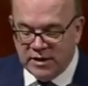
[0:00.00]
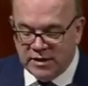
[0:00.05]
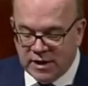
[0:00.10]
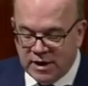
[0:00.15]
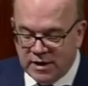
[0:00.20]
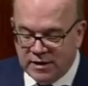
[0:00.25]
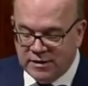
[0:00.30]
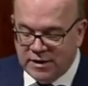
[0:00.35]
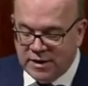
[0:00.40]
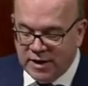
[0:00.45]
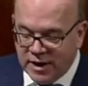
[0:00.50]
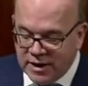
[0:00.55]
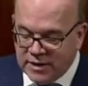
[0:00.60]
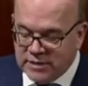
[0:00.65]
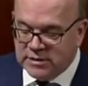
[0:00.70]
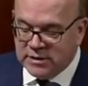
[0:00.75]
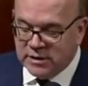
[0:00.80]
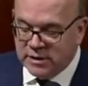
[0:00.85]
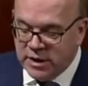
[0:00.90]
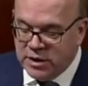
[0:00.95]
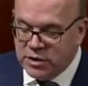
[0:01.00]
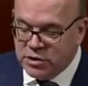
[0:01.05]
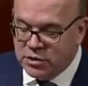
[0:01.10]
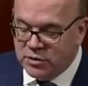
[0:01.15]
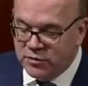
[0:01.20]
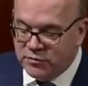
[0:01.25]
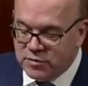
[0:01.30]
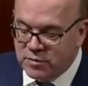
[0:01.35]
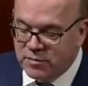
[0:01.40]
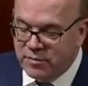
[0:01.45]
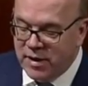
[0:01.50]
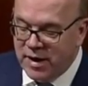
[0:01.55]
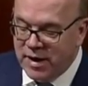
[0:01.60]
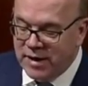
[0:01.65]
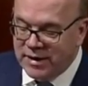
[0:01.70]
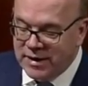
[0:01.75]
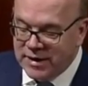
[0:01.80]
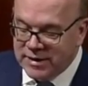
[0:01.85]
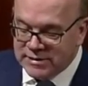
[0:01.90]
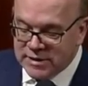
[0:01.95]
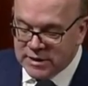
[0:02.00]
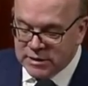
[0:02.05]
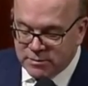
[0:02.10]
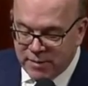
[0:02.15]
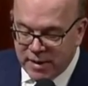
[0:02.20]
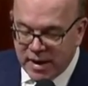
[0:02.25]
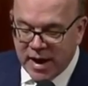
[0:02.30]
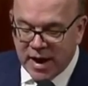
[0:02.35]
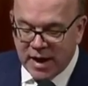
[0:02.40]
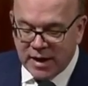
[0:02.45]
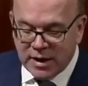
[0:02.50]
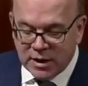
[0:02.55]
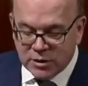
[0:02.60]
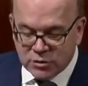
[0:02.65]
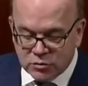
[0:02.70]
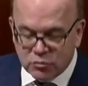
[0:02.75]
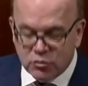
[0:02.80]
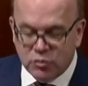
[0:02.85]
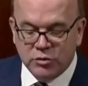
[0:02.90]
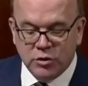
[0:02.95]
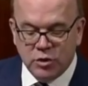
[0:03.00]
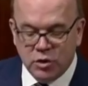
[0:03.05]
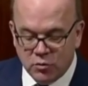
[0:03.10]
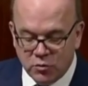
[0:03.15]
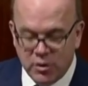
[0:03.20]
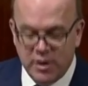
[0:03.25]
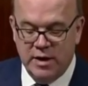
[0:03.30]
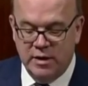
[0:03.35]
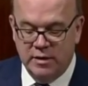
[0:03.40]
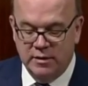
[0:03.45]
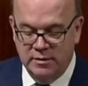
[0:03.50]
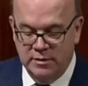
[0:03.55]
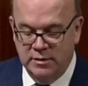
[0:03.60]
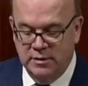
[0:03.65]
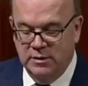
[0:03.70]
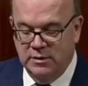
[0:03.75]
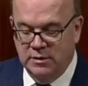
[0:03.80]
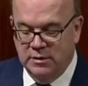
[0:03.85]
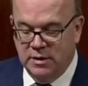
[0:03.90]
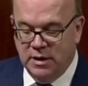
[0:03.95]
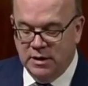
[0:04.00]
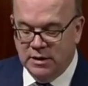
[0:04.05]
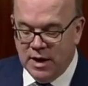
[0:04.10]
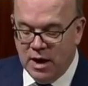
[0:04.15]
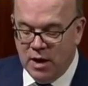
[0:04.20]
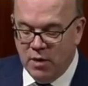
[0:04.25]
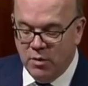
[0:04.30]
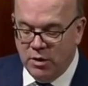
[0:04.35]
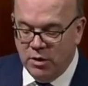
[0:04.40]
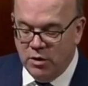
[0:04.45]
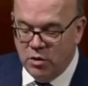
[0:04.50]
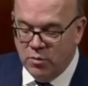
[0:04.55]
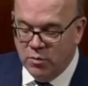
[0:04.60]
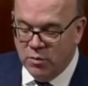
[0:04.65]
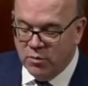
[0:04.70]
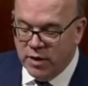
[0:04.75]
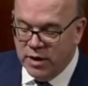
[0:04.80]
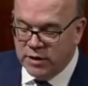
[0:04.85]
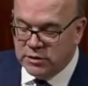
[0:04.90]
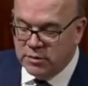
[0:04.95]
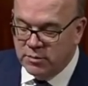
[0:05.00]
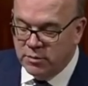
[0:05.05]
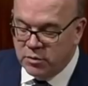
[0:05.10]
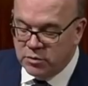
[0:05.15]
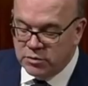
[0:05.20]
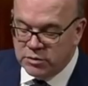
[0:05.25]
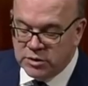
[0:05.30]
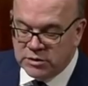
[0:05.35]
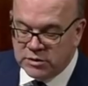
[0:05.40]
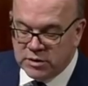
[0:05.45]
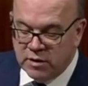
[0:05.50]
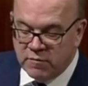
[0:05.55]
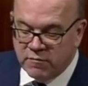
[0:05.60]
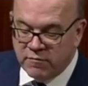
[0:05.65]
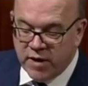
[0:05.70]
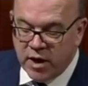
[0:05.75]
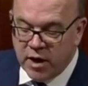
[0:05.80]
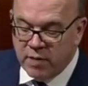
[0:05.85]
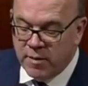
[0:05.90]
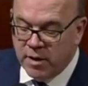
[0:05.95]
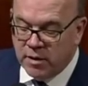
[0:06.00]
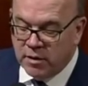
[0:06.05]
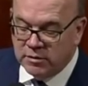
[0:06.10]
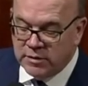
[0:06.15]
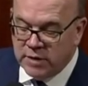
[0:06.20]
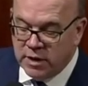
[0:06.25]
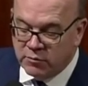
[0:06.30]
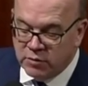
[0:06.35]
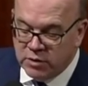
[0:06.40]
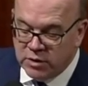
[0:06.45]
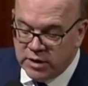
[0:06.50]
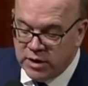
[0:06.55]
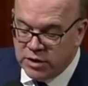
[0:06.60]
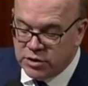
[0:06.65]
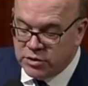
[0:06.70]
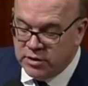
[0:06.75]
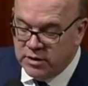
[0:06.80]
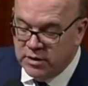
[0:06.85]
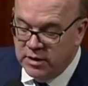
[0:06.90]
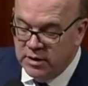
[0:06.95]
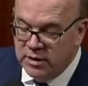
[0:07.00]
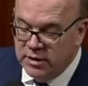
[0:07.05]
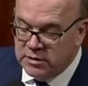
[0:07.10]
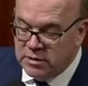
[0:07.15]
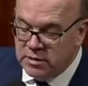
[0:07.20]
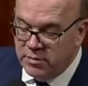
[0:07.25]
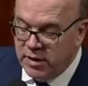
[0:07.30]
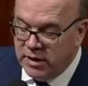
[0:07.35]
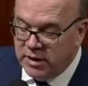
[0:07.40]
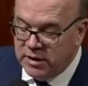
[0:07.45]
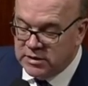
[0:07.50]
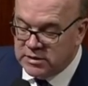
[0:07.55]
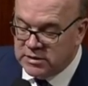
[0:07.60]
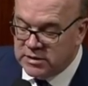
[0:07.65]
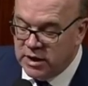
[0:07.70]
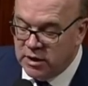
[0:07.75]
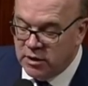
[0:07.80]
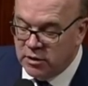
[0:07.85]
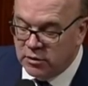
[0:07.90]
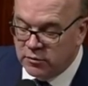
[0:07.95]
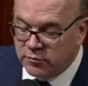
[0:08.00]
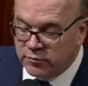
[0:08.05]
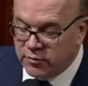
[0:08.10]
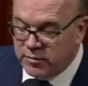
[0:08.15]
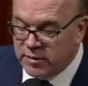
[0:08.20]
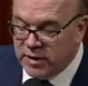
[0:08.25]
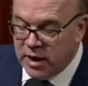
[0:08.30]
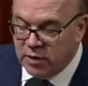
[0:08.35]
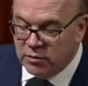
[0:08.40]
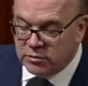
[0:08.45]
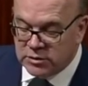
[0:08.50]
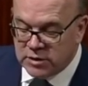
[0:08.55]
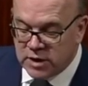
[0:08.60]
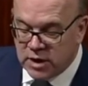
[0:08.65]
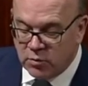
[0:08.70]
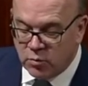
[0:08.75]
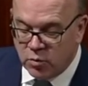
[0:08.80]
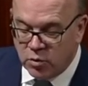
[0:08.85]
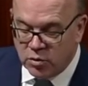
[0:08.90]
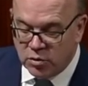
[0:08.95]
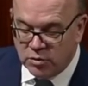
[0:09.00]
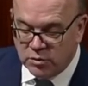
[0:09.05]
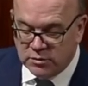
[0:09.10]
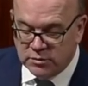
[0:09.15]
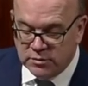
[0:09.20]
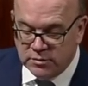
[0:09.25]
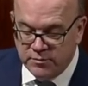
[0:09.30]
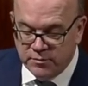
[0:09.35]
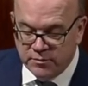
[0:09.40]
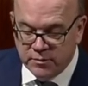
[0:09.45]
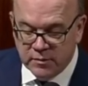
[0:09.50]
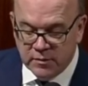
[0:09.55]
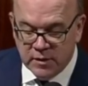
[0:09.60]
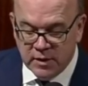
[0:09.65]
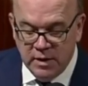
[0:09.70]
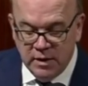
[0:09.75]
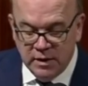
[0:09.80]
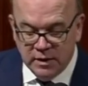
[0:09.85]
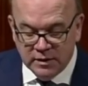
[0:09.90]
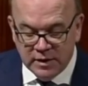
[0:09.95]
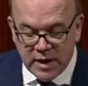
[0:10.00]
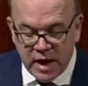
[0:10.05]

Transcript: he came out and said, Central Tibetan Administration legitimately represents and reflects the aspirations of Tibetans around the world. For him